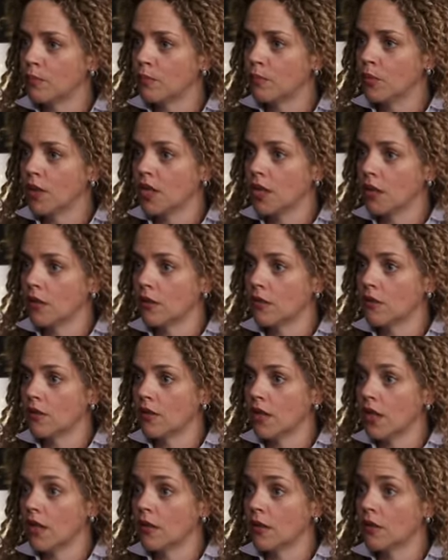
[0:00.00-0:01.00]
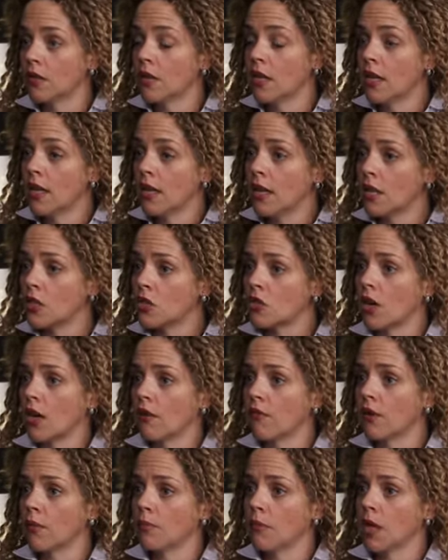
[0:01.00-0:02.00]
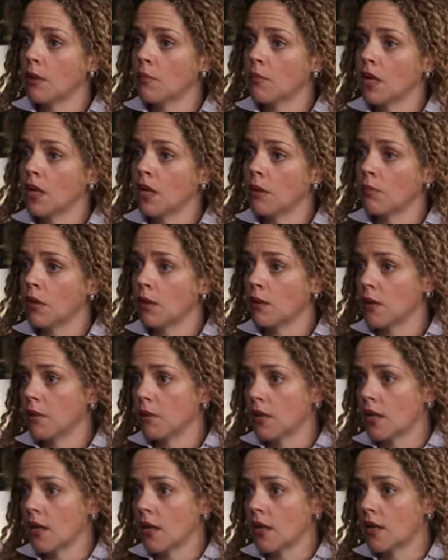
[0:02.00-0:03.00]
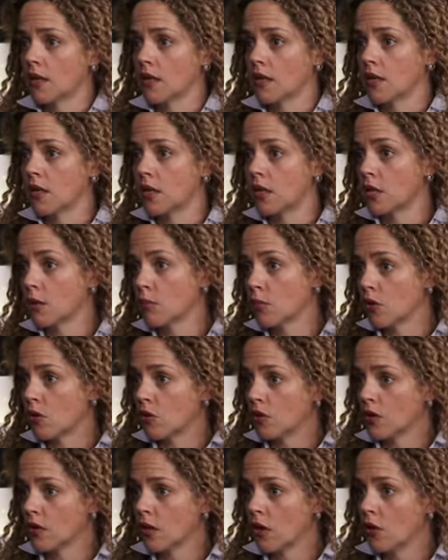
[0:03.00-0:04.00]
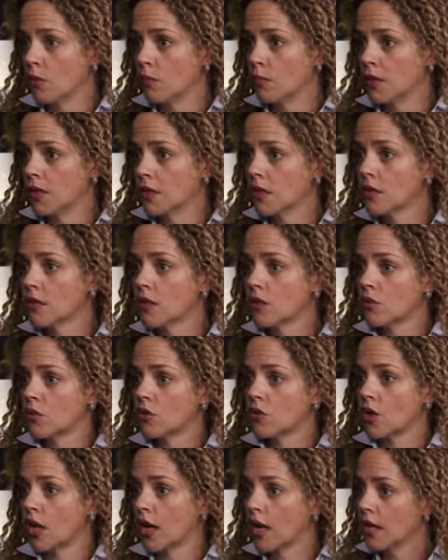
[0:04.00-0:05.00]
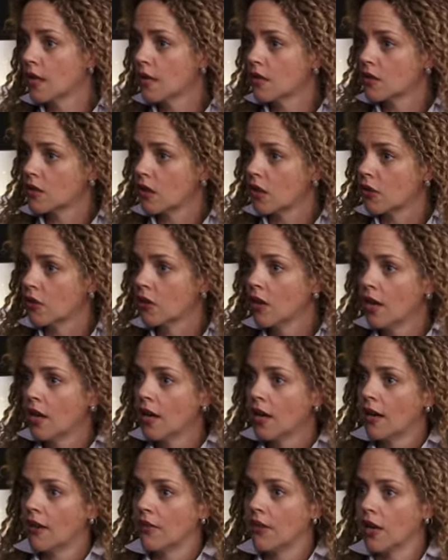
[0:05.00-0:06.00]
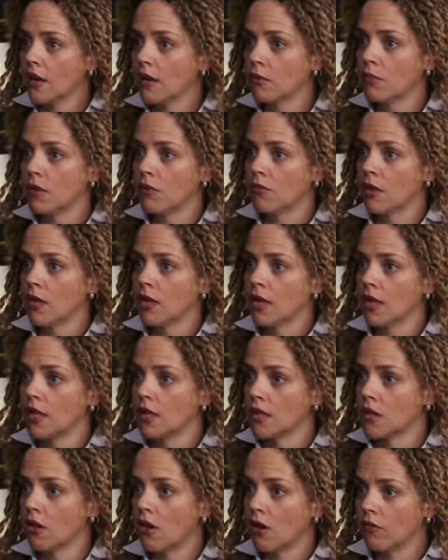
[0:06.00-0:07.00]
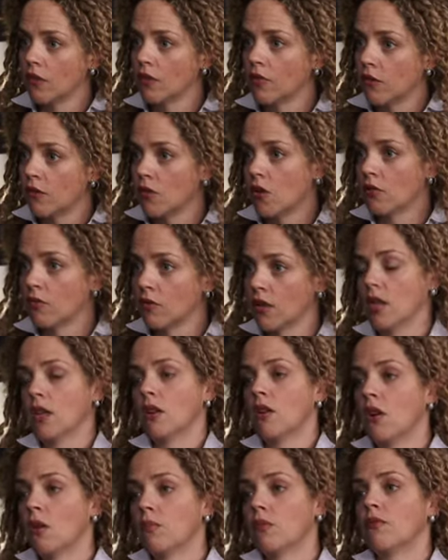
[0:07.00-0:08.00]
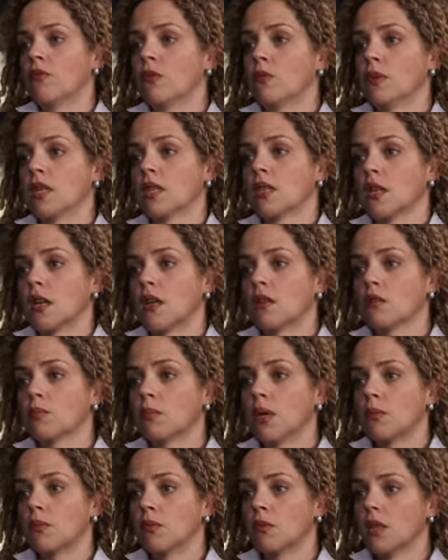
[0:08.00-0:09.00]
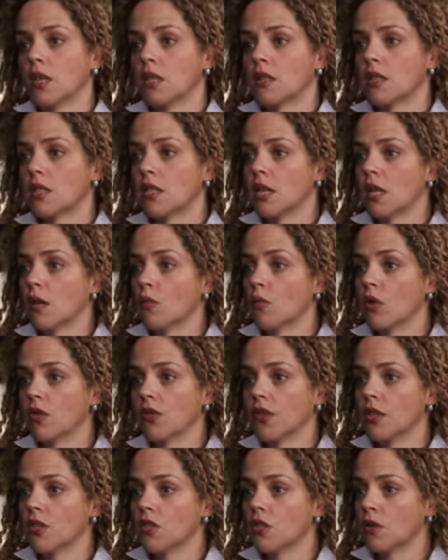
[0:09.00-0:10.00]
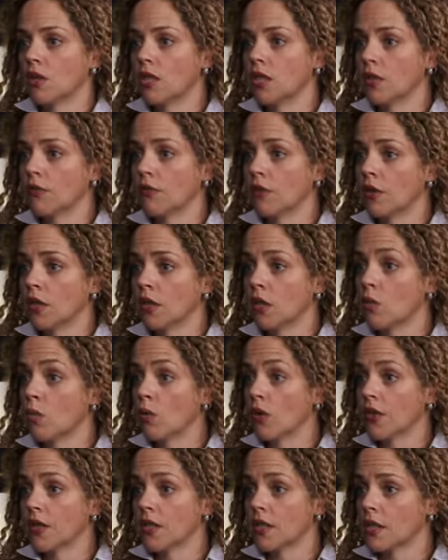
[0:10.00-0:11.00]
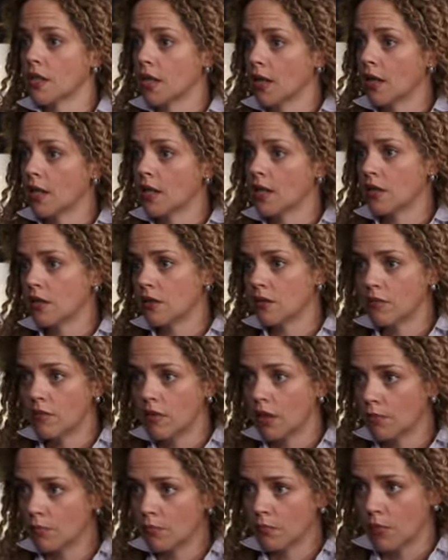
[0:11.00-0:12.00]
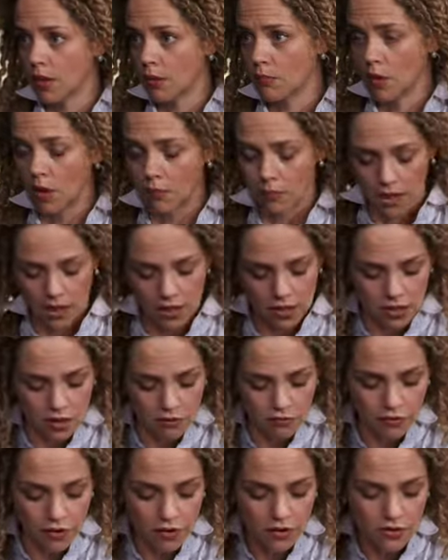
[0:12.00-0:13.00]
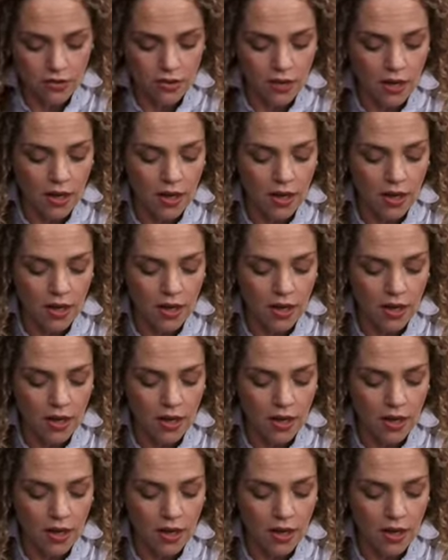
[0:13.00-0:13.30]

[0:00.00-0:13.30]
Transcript: we can then extract from them and implement that as a system across the whole business or training. So that can be really insightful if you've got really high performing salespeople, understanding what they're doing differently or what they're selling that might make a difference.